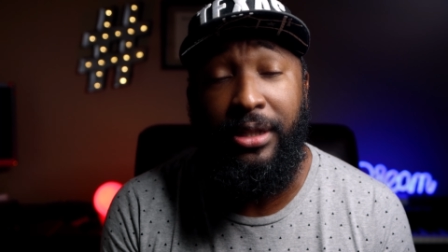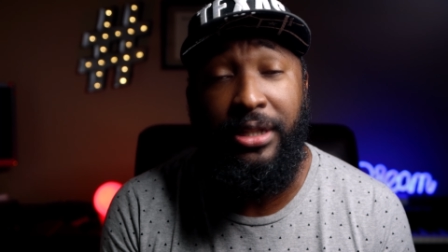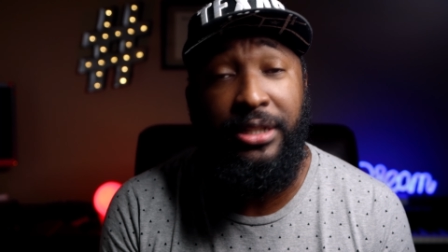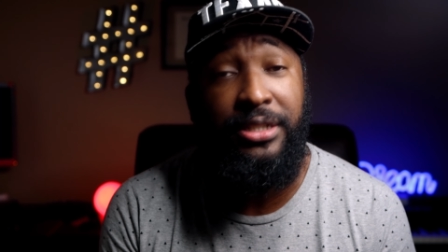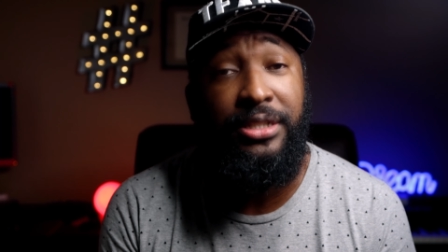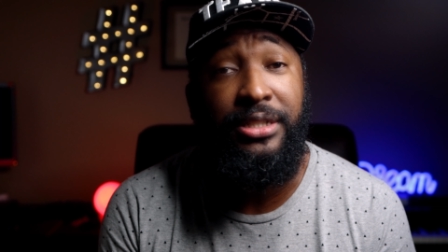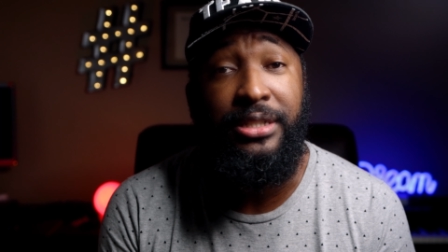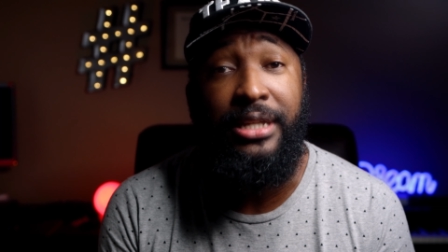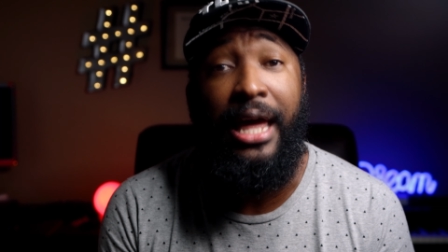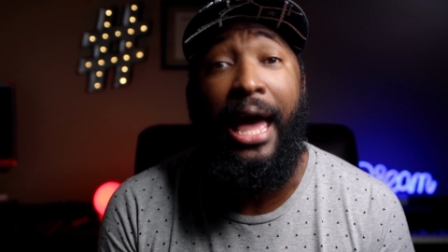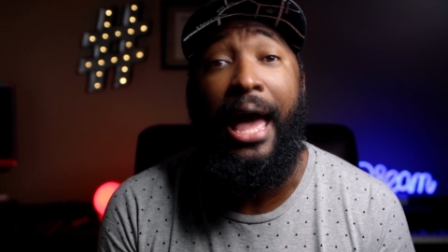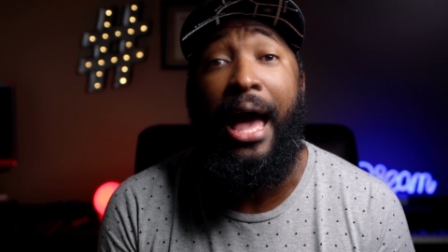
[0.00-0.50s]
This
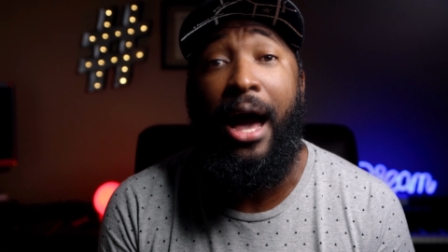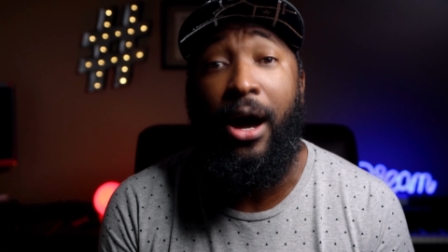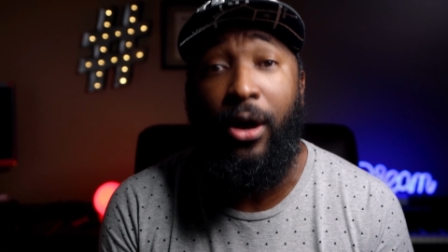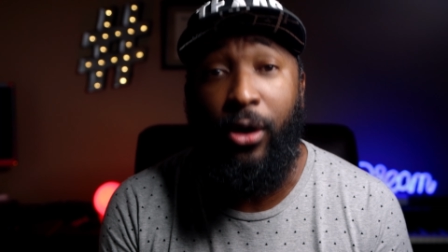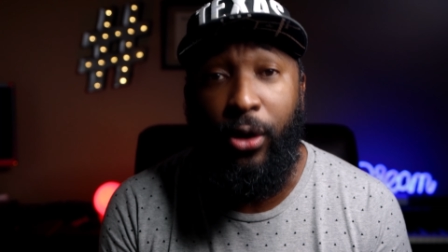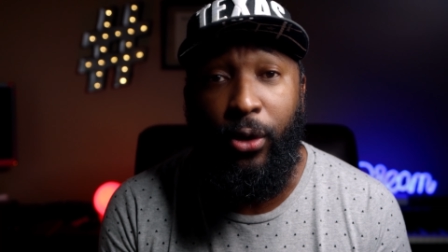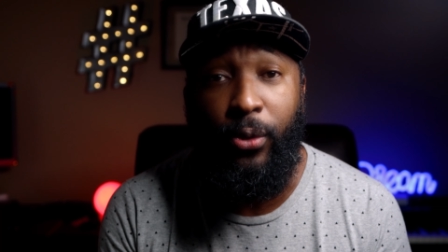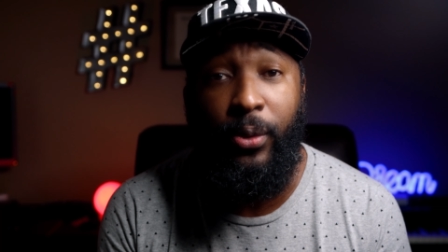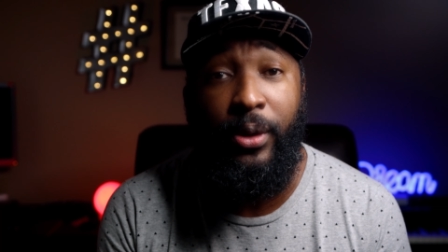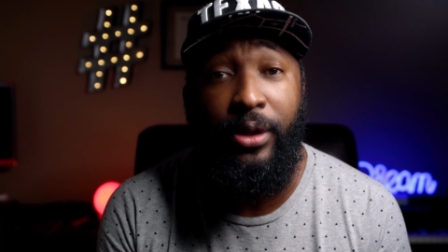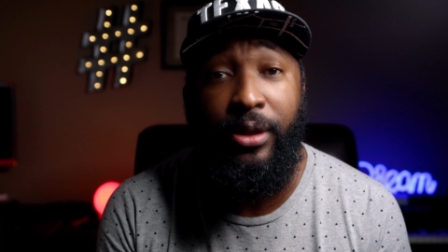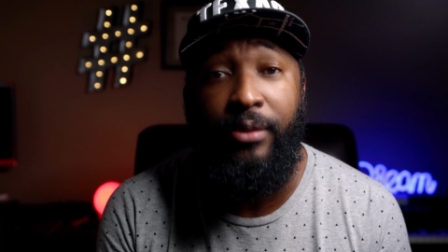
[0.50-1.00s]
is an
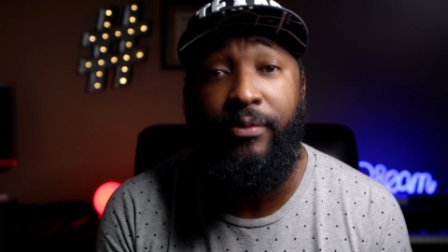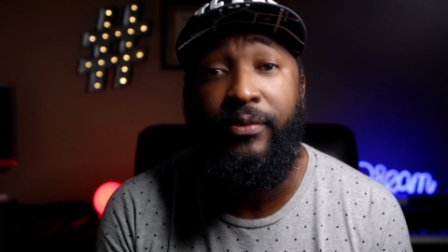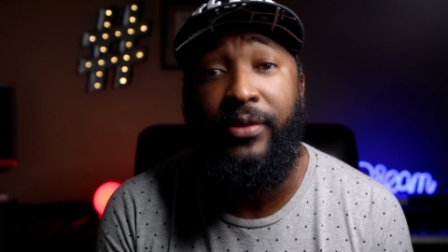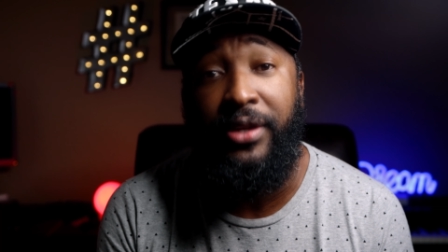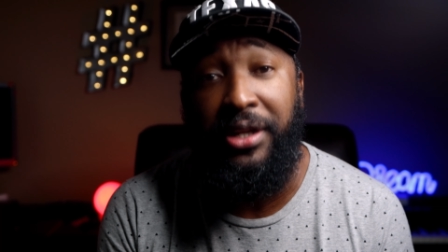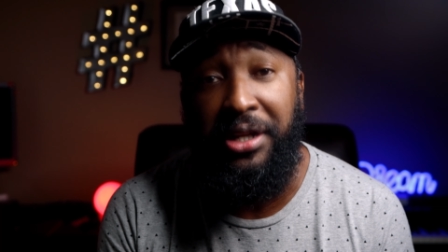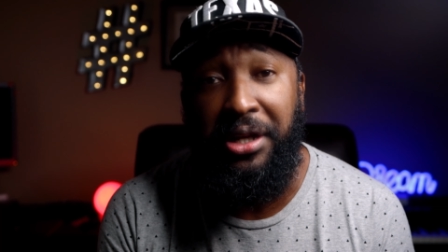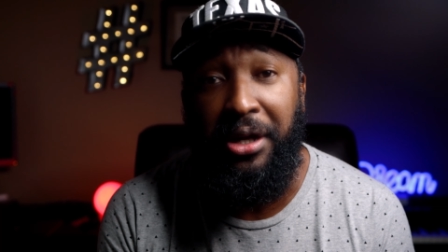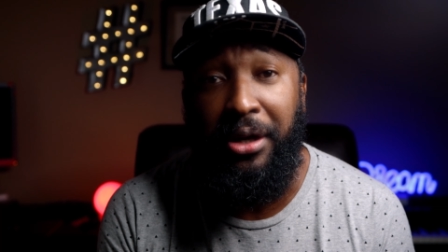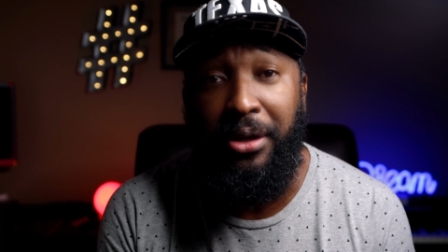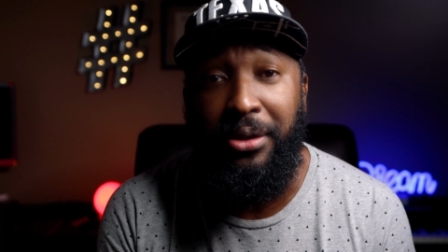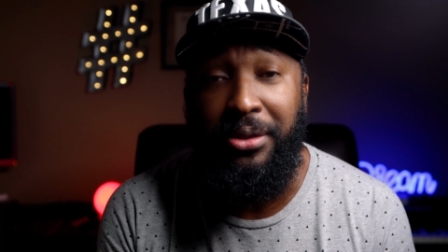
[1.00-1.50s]
algorithm
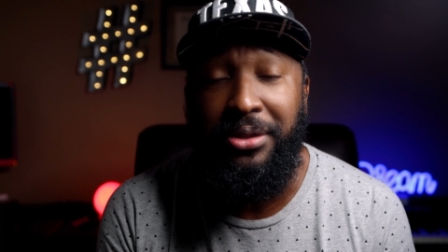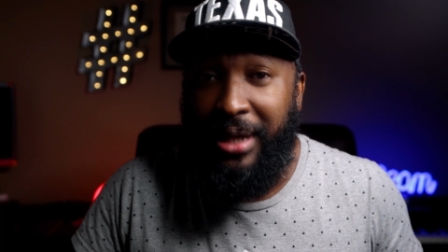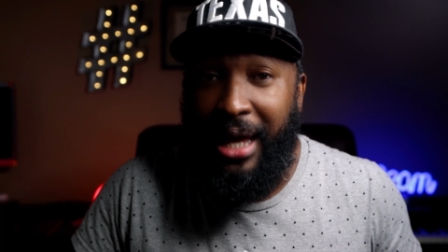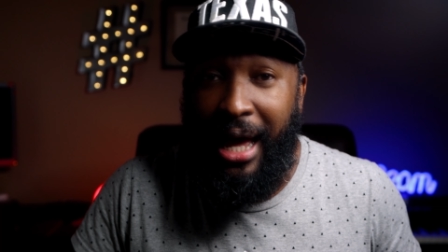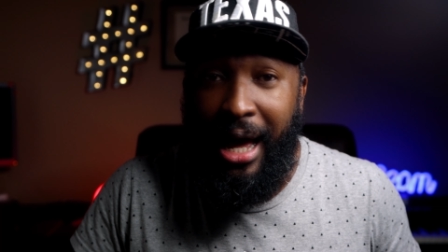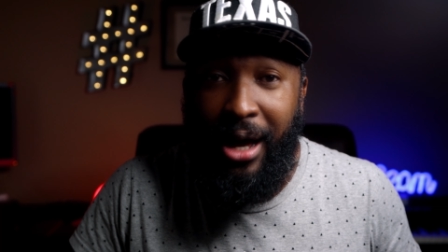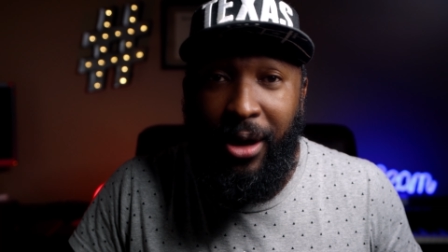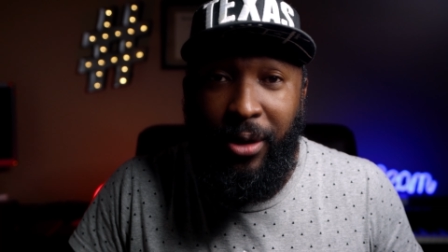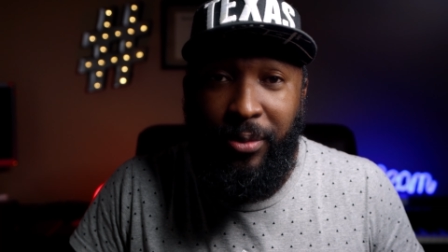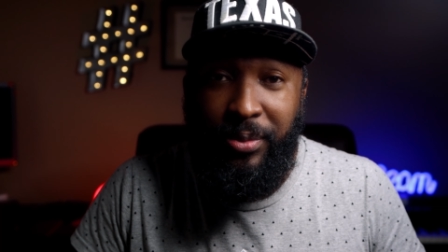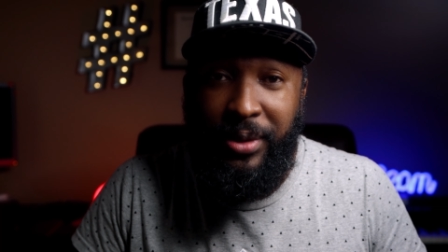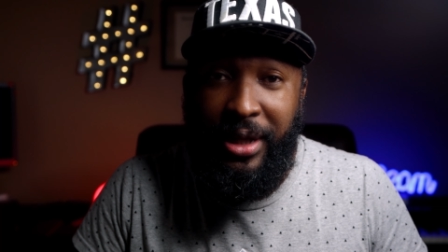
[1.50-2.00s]
video. I
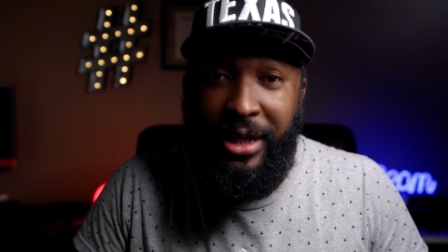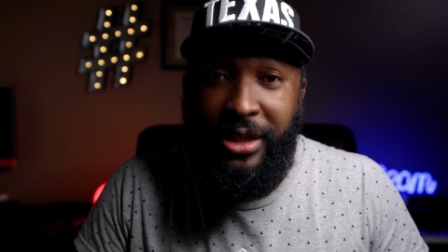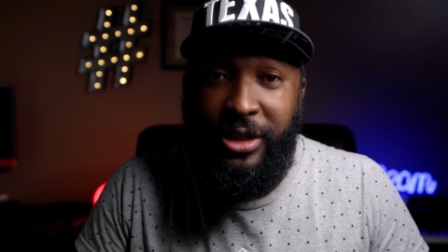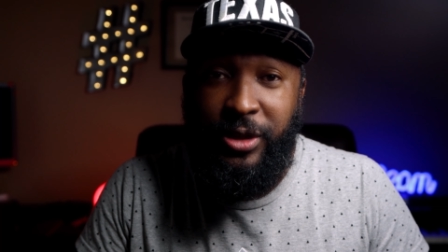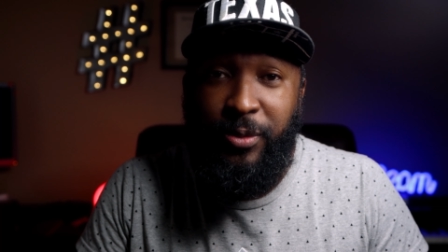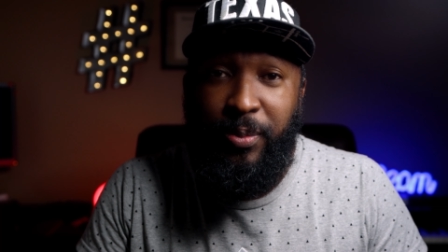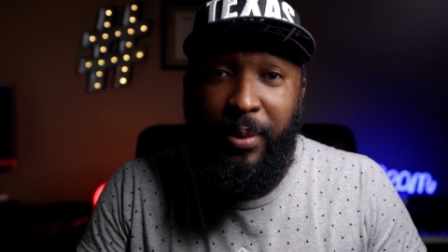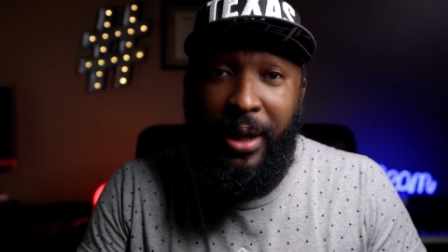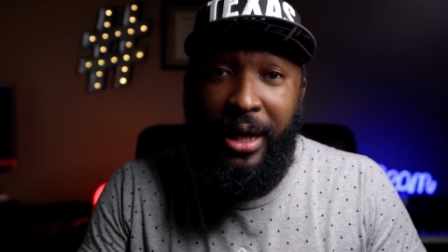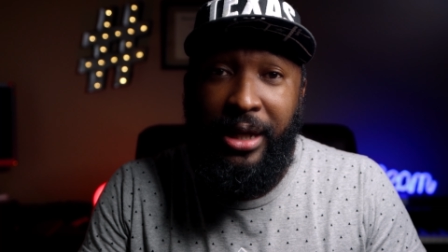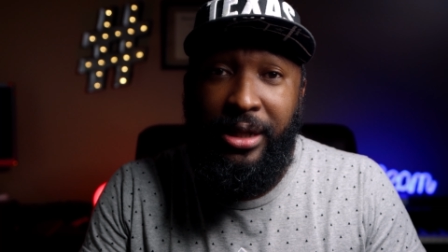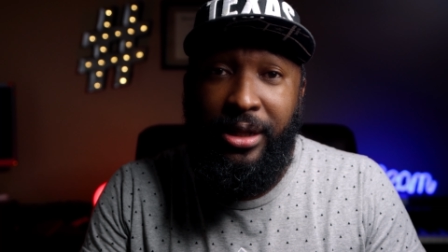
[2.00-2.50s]
hope that
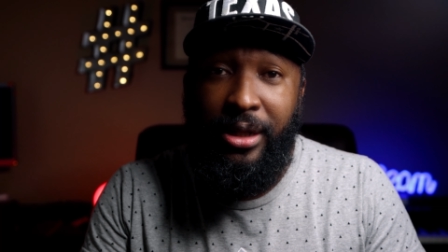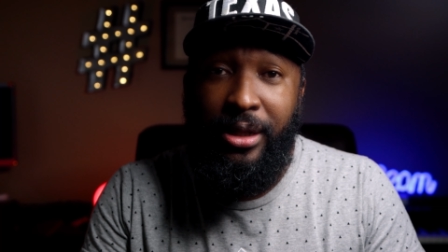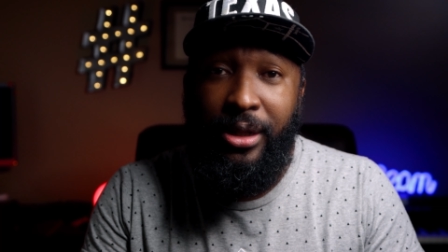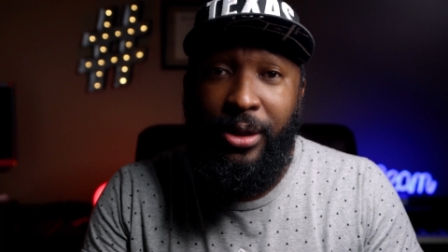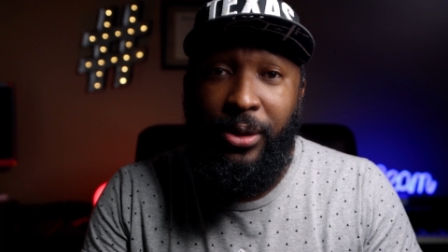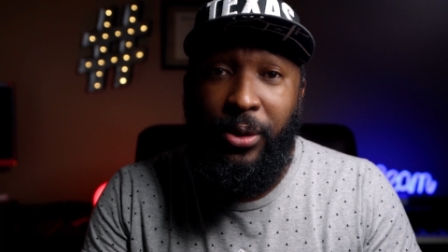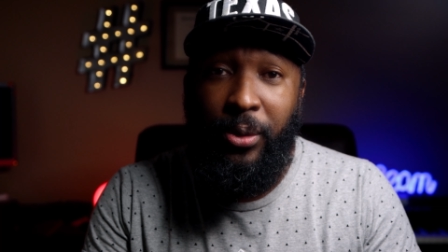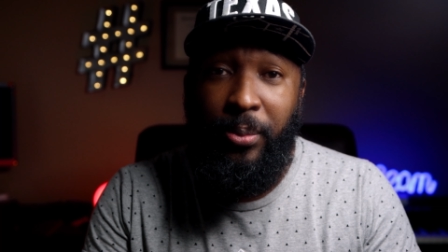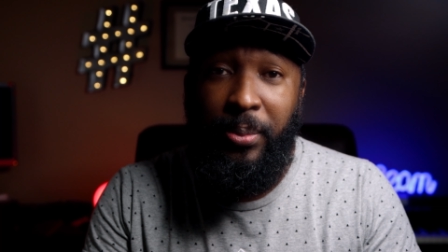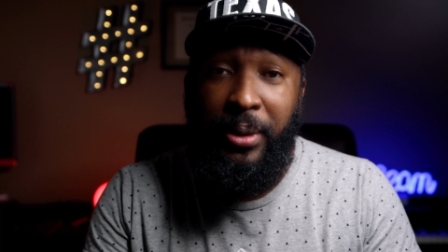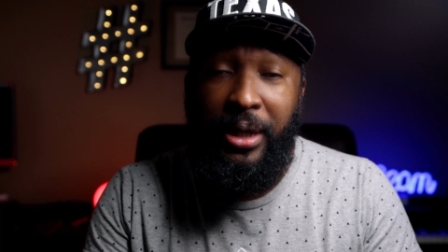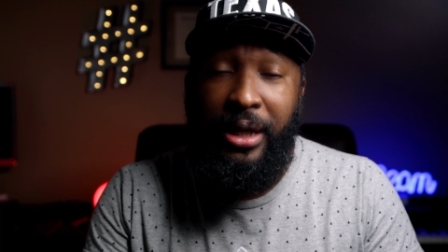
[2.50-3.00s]
explained a
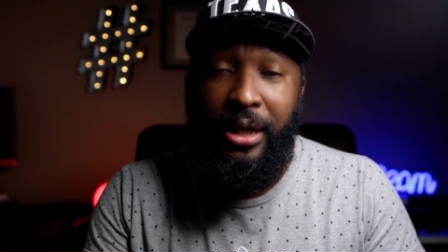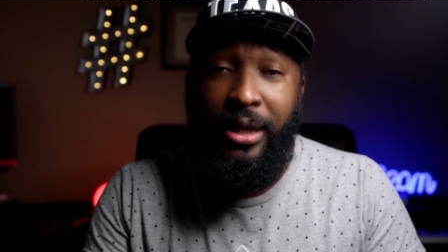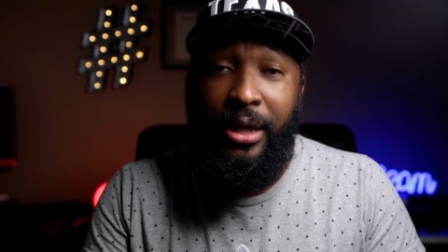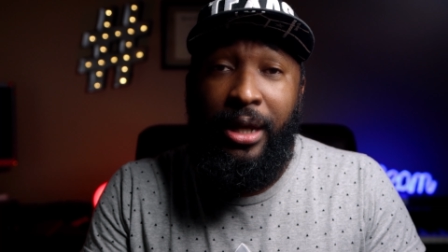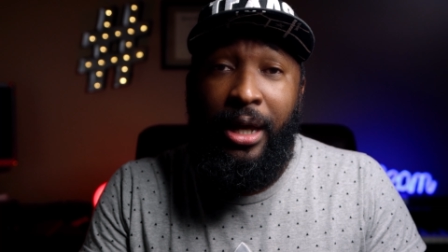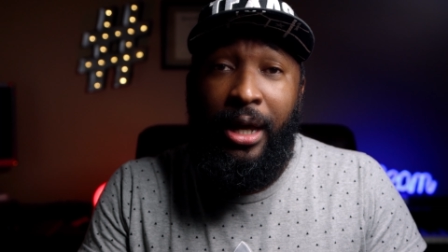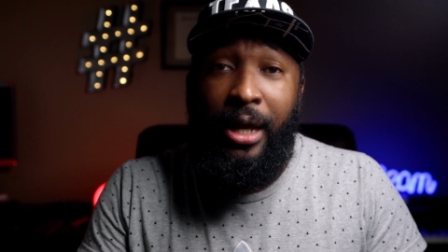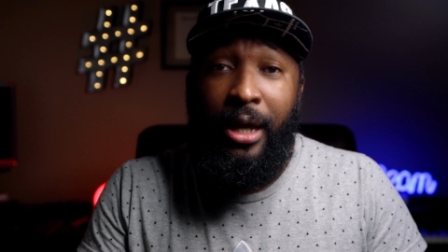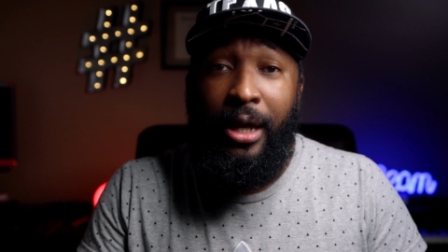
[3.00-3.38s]
little bit.